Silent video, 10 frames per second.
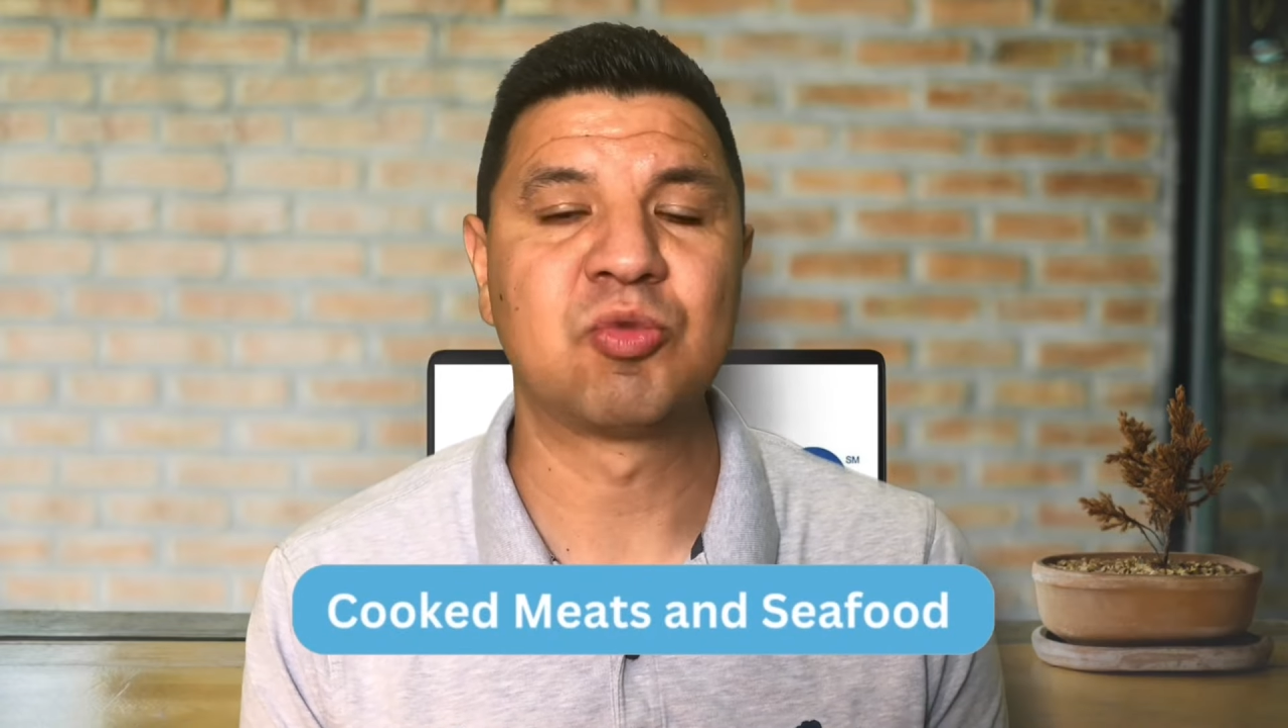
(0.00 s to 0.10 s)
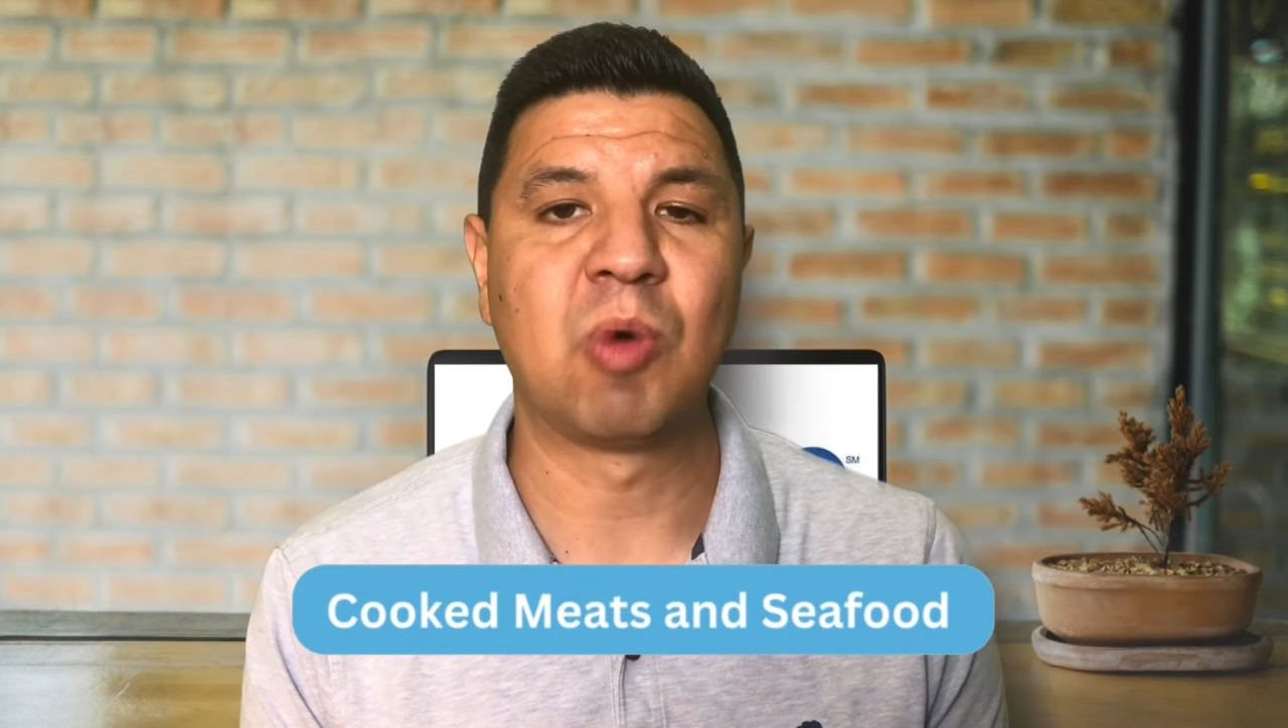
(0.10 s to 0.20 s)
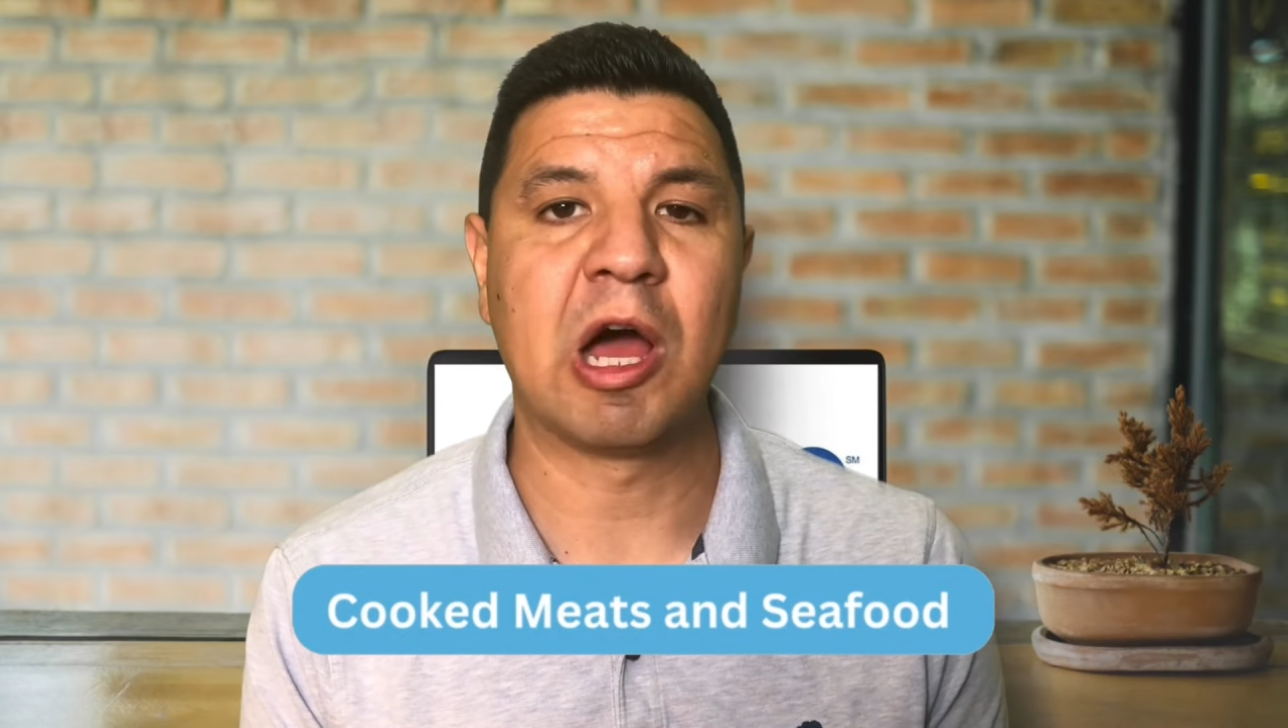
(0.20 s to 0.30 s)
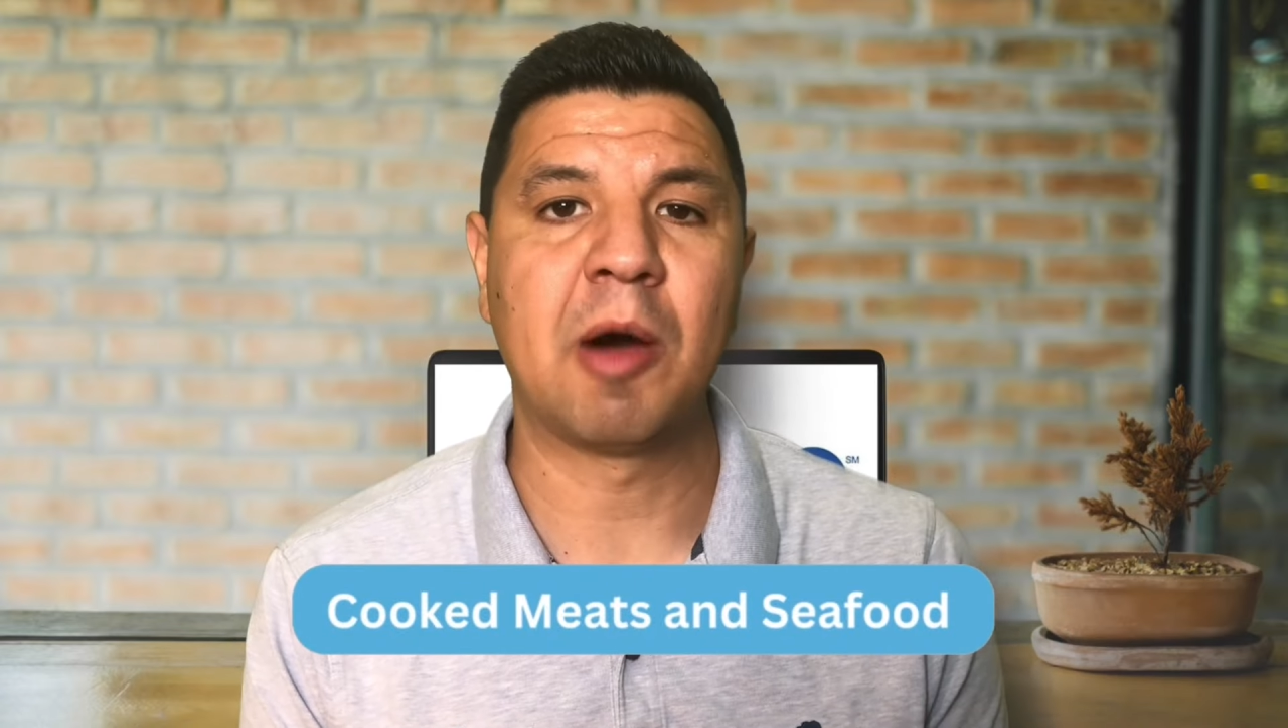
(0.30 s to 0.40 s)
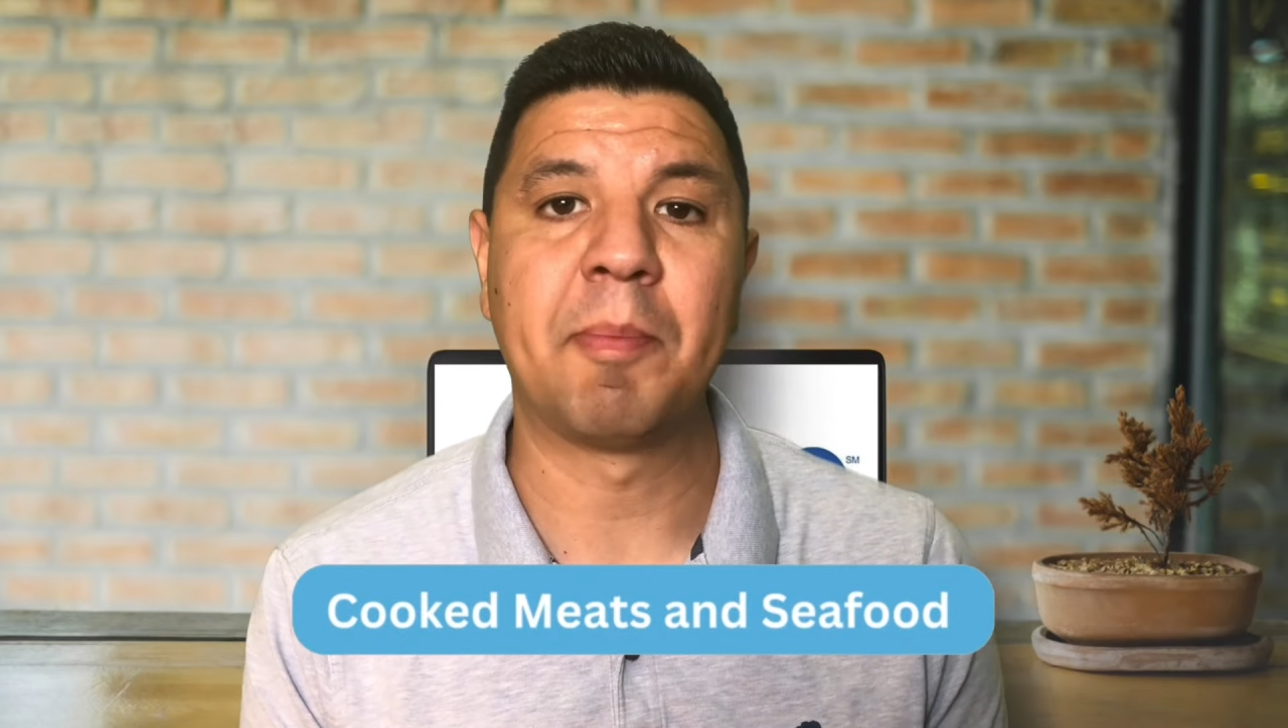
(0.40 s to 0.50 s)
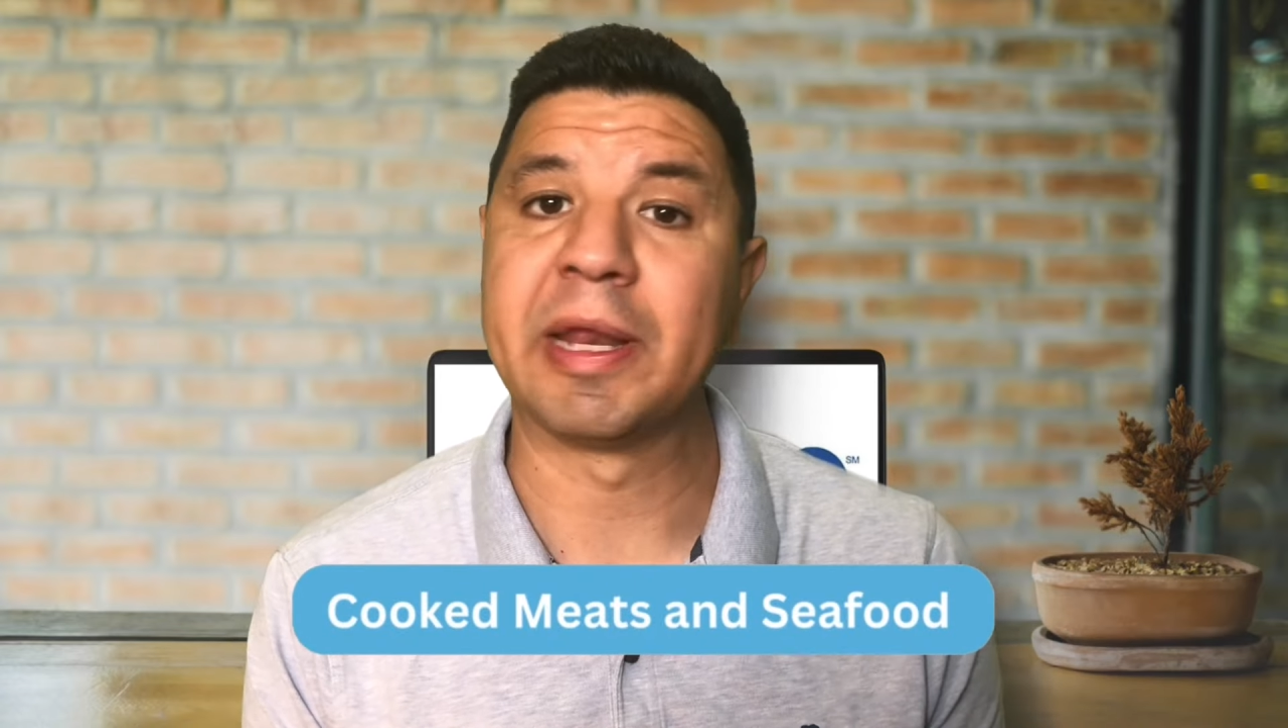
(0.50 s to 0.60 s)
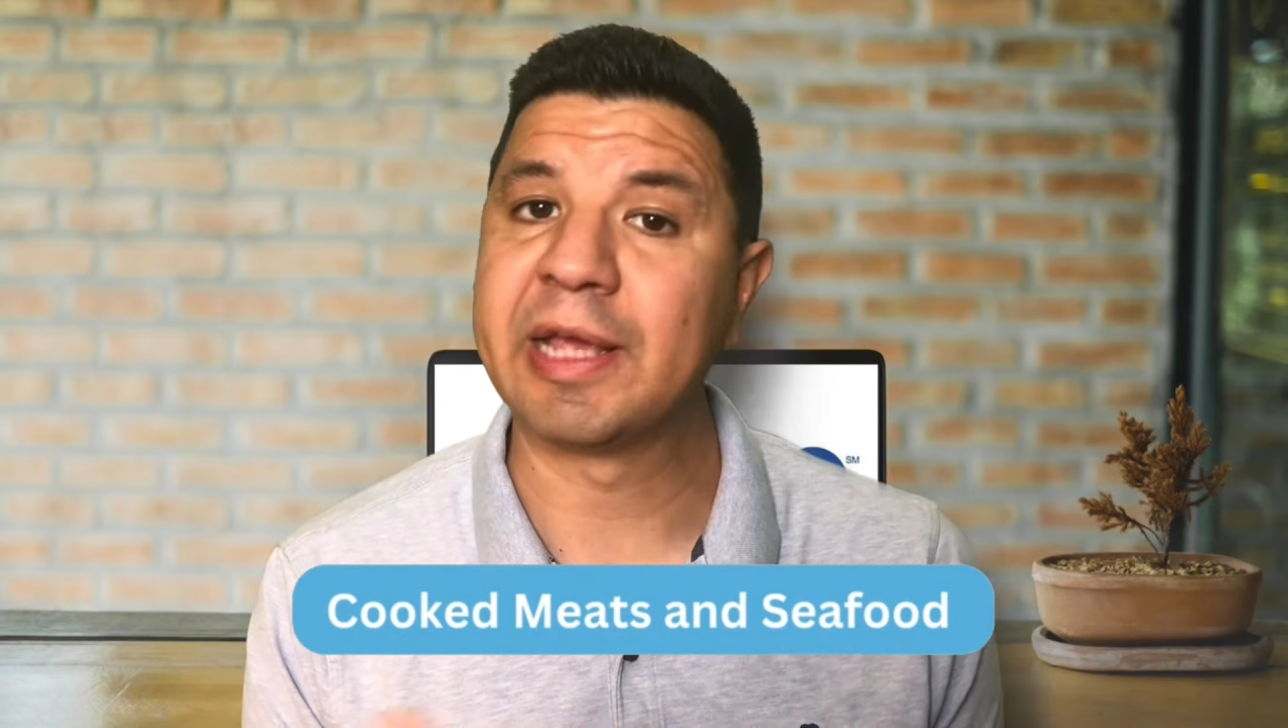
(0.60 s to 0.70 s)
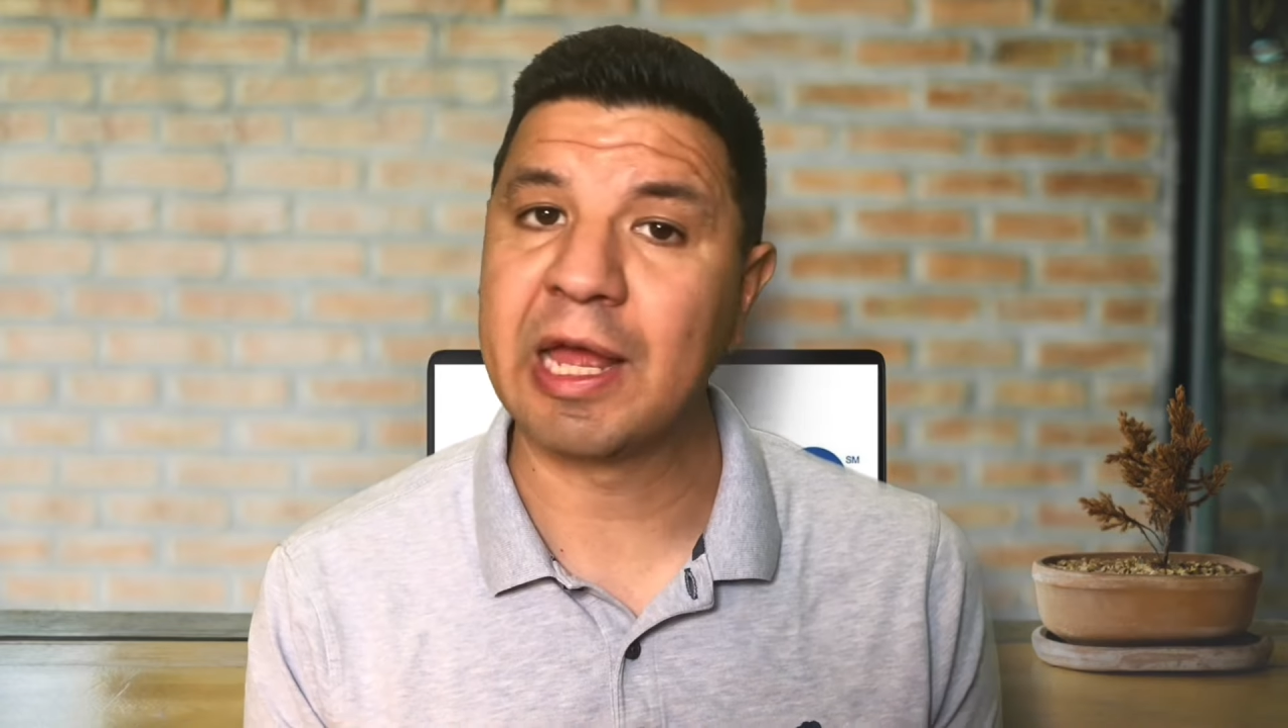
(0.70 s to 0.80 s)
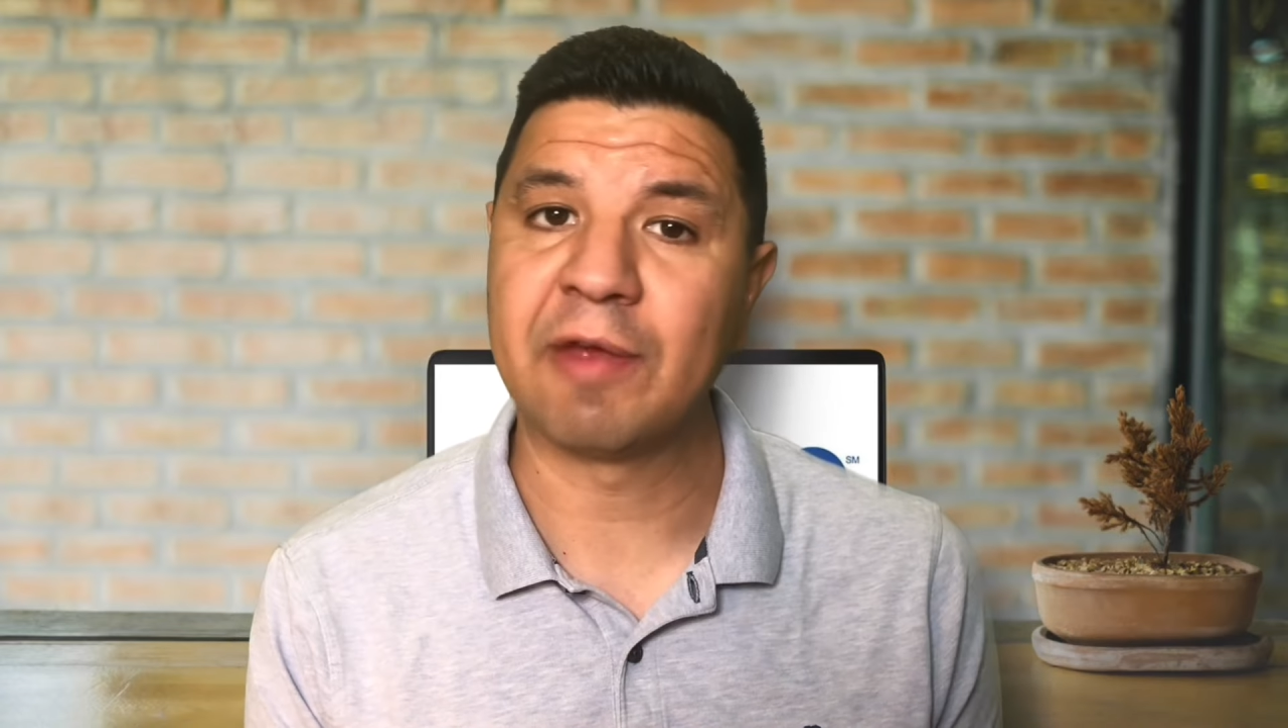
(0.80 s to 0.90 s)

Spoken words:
well, but again,